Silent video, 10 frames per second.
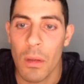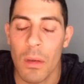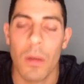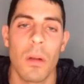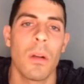
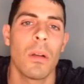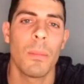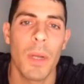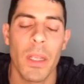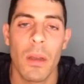Oh
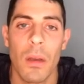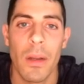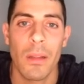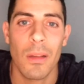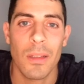my god,
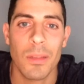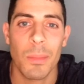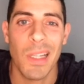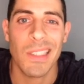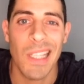I lost
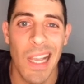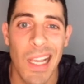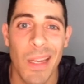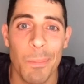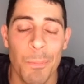by
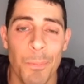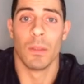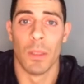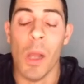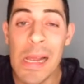time.
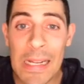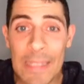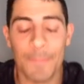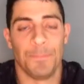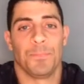
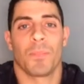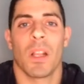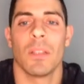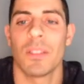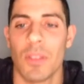
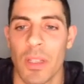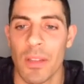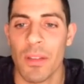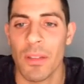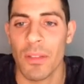Let's look
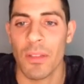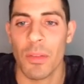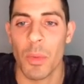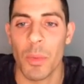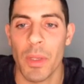at this and see
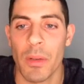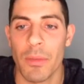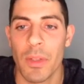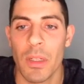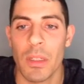what we could
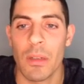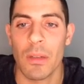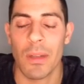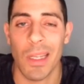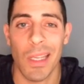have
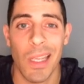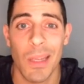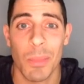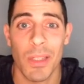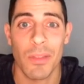done. I
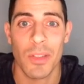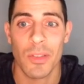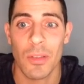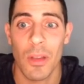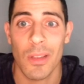can't believe I
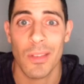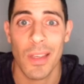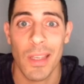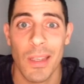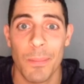just lost
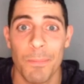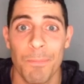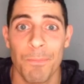that game.